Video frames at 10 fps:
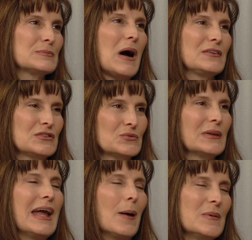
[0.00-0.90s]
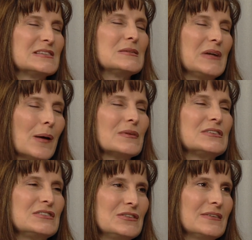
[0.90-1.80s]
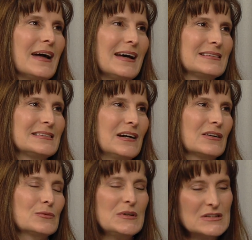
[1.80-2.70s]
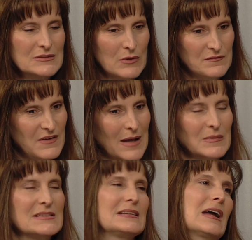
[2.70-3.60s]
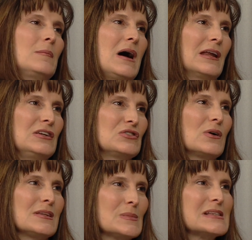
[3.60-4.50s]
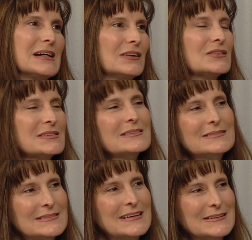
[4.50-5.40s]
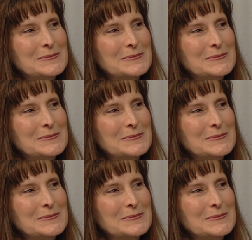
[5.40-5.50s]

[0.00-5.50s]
sponsors really help us to be able to do that. So, because we just want families to come out and enjoy themselves. Yeah.